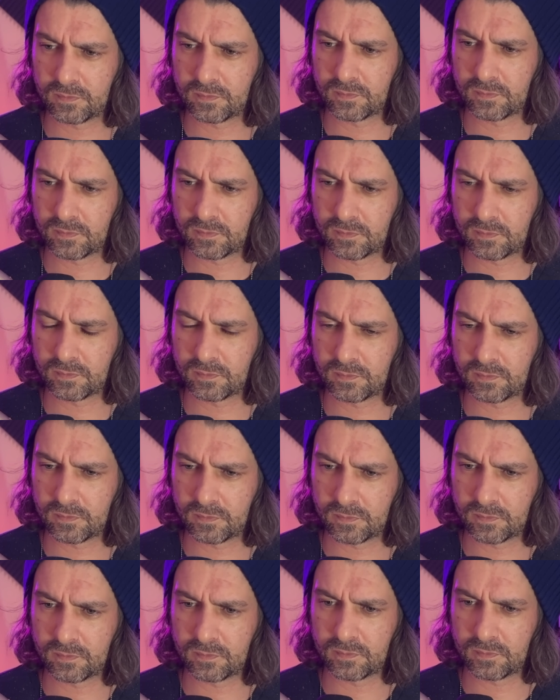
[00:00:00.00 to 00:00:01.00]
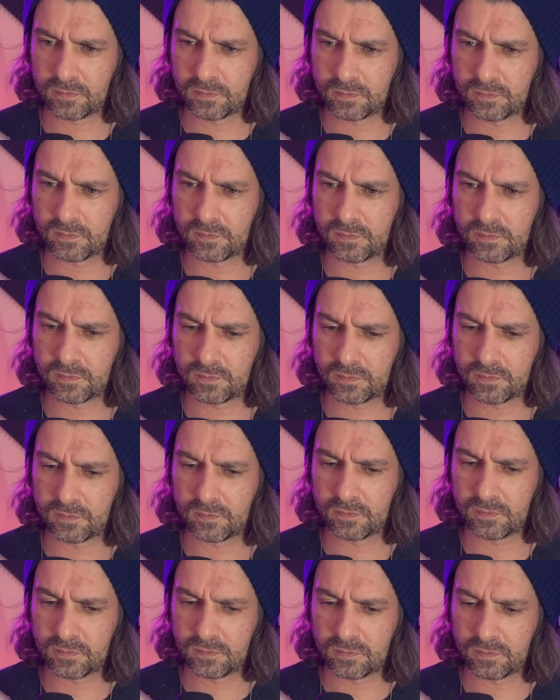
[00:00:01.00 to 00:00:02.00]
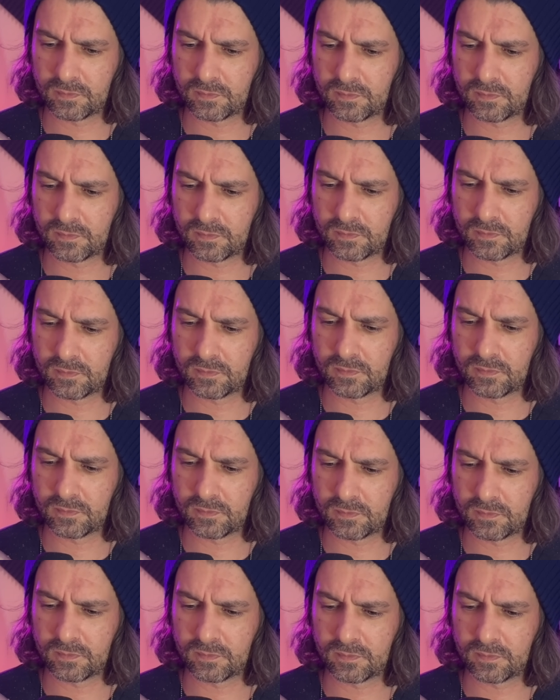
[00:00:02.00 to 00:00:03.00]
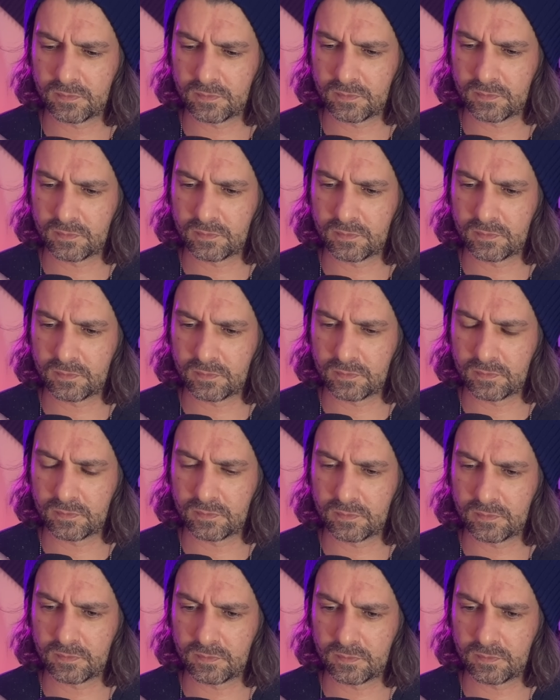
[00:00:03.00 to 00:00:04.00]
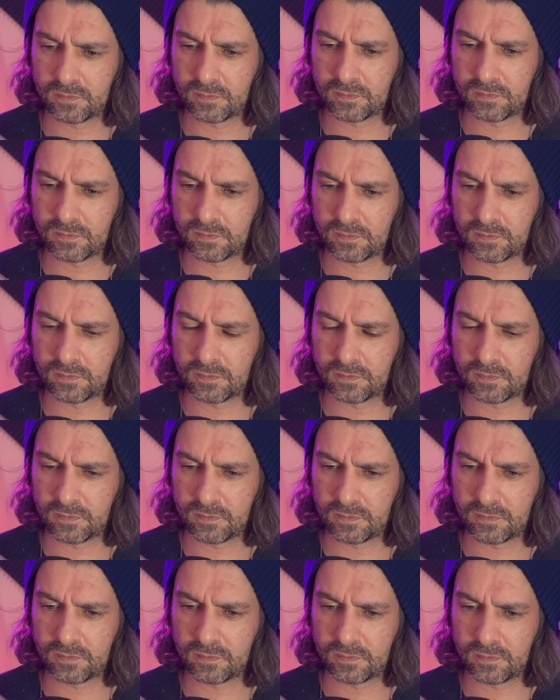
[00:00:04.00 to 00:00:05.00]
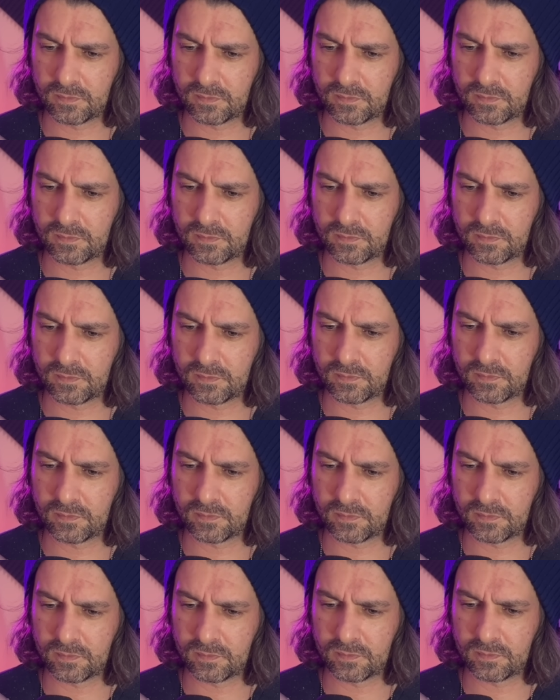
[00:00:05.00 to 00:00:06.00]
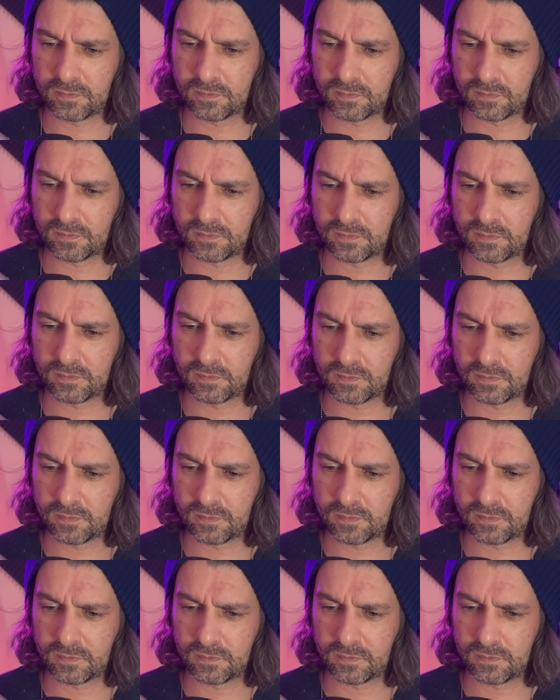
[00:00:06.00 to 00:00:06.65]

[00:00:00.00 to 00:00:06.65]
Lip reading: This person isn't speaking.